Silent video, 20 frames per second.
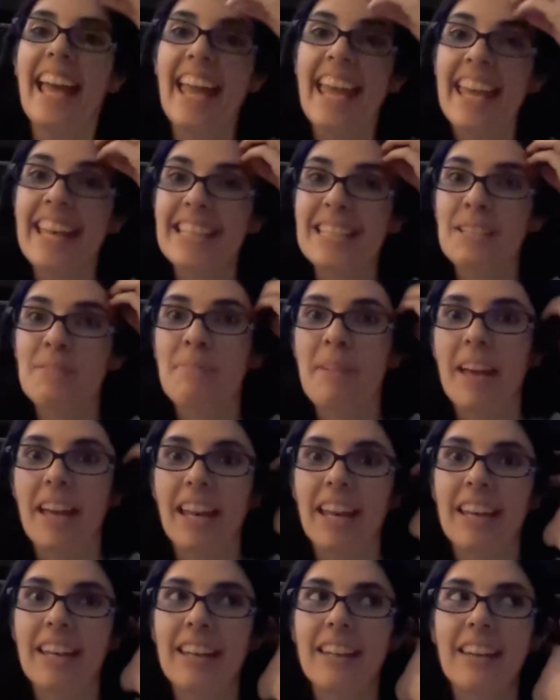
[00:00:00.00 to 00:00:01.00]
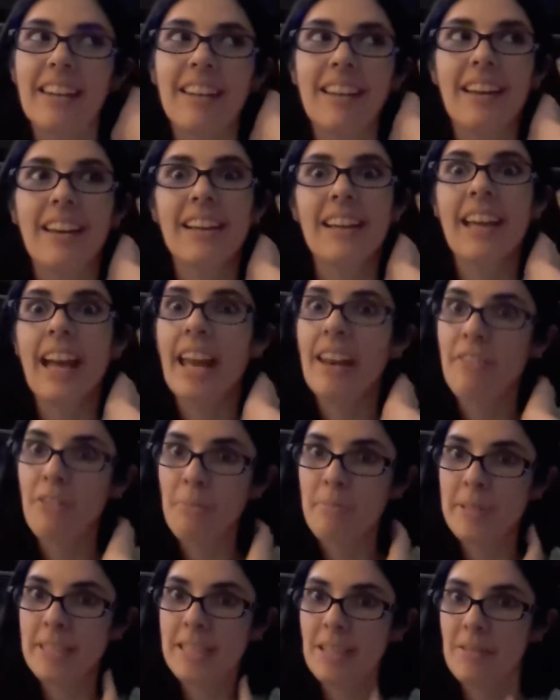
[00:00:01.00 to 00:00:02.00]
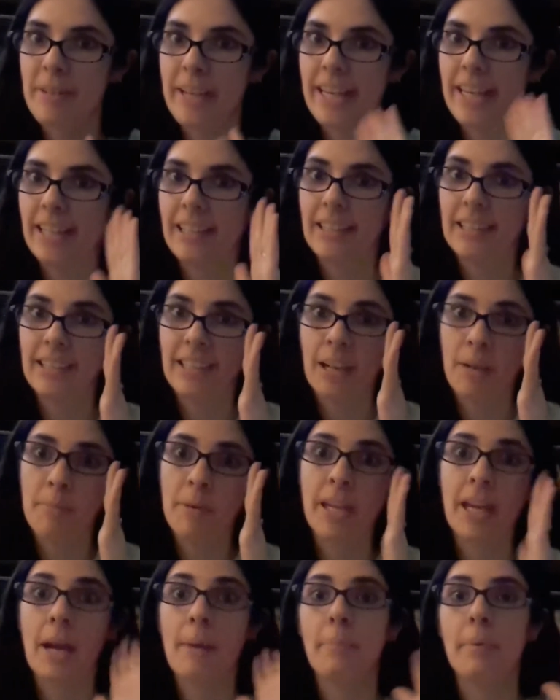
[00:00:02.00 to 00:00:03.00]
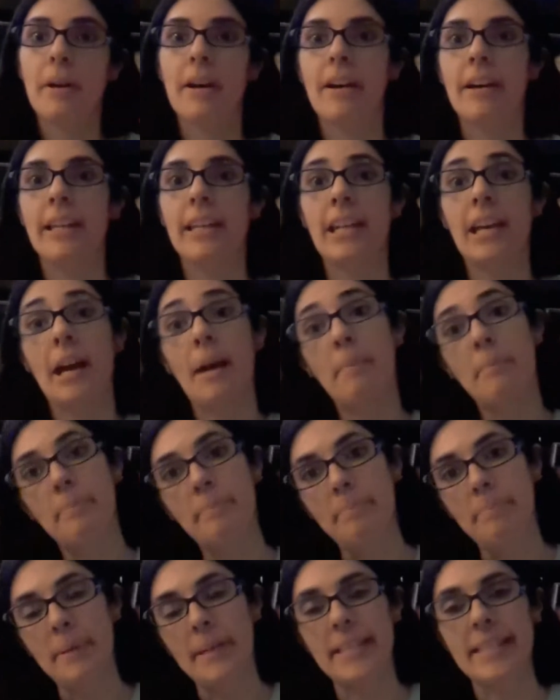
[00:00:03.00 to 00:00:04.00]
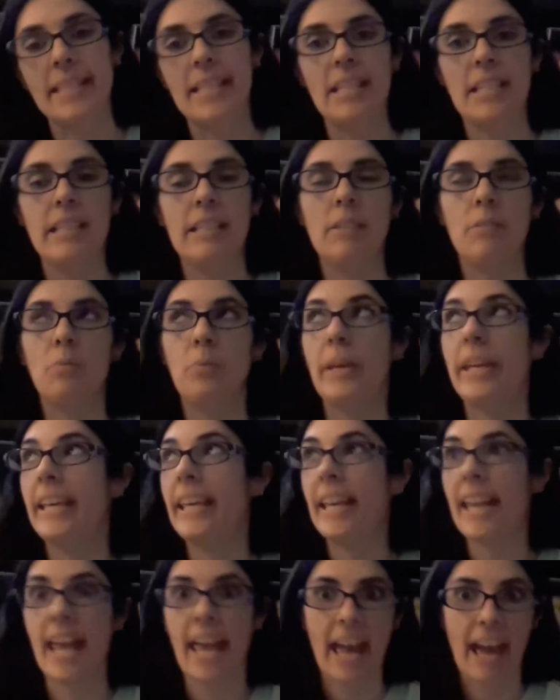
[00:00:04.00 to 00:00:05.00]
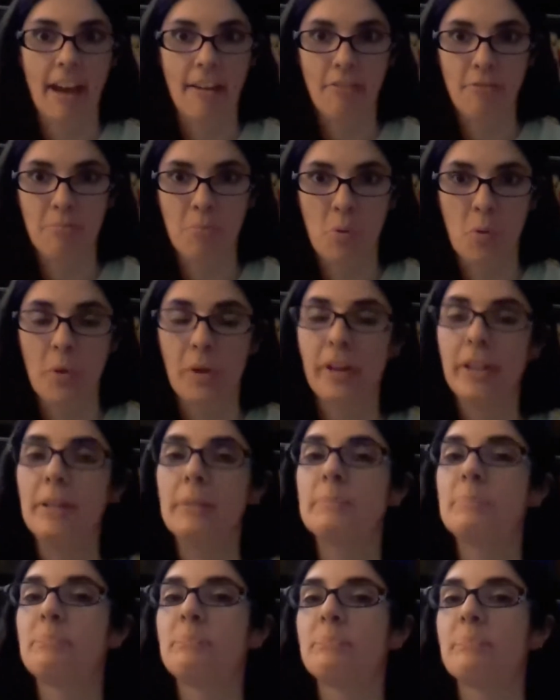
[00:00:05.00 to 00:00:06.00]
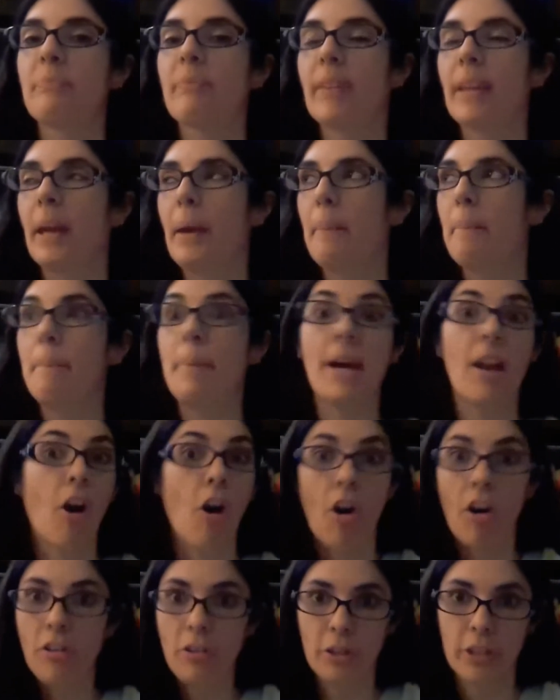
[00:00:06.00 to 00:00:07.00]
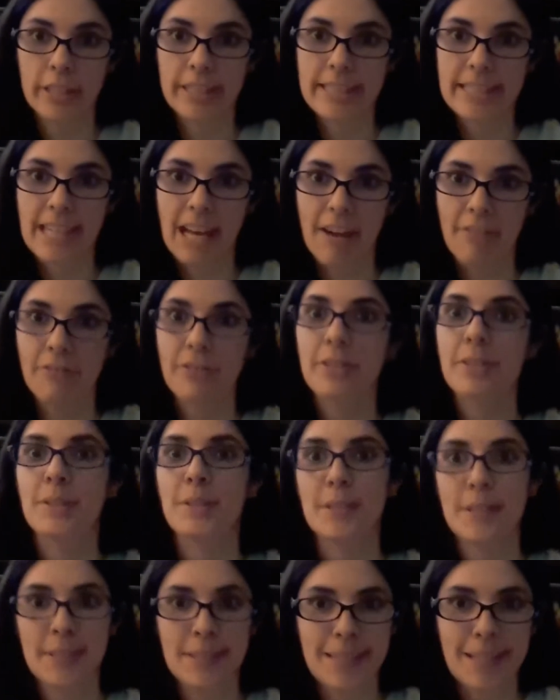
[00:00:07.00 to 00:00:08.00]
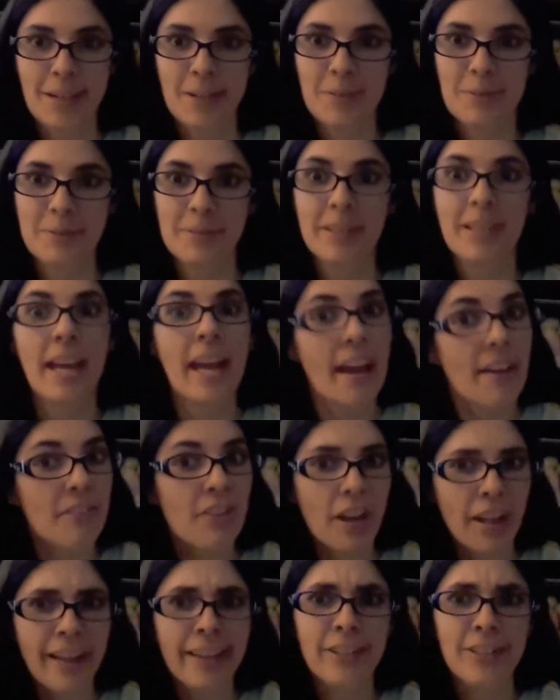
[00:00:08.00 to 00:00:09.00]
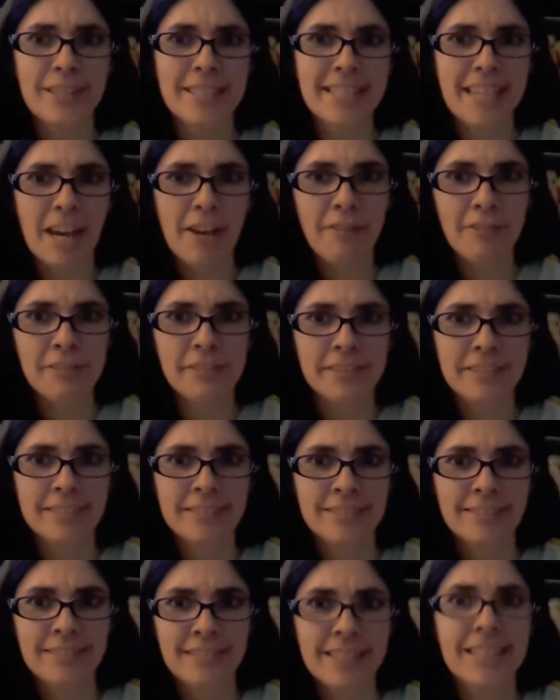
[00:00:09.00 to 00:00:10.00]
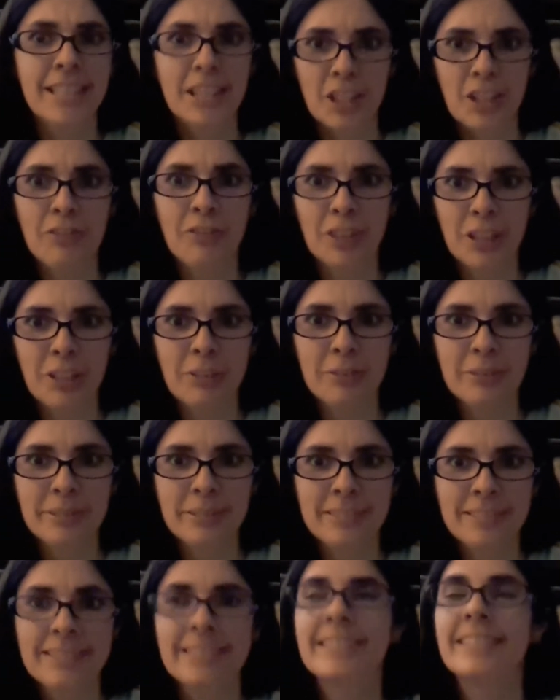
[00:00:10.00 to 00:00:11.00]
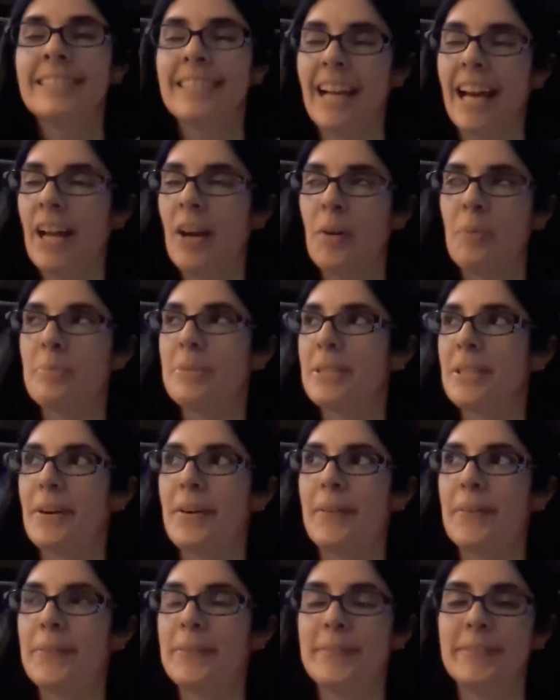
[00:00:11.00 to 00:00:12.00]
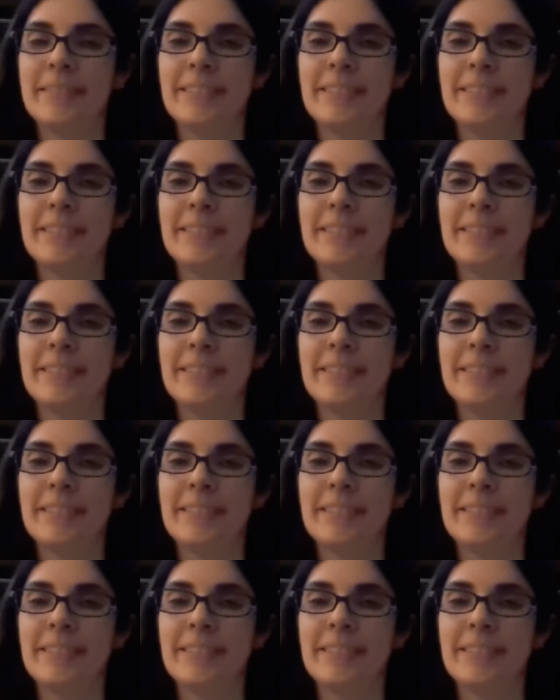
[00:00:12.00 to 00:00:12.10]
It's been kind of a busy week, coming up on a busy week and a half more, but all good stuff. So, have y'all had good stuff? Is it good for you? I hope so.